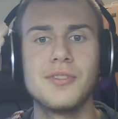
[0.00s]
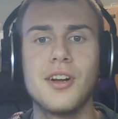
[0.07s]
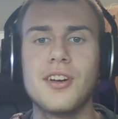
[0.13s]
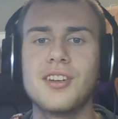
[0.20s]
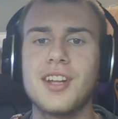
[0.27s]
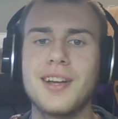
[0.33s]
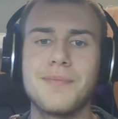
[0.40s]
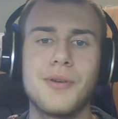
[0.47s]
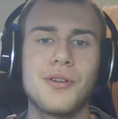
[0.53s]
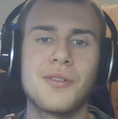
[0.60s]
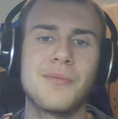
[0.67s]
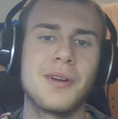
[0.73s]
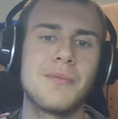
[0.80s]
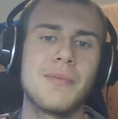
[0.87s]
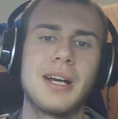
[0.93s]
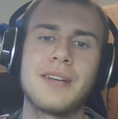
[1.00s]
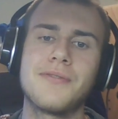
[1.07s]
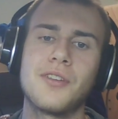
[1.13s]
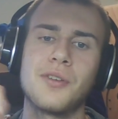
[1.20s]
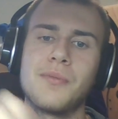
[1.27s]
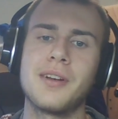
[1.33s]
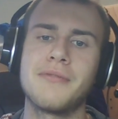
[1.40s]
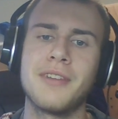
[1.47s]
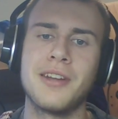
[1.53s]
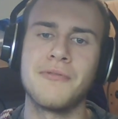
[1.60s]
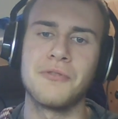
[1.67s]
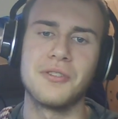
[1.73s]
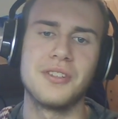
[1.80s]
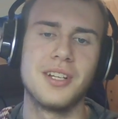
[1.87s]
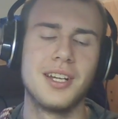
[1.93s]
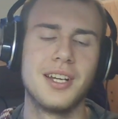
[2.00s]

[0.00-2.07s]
Dark type Pokemon by far my favorite.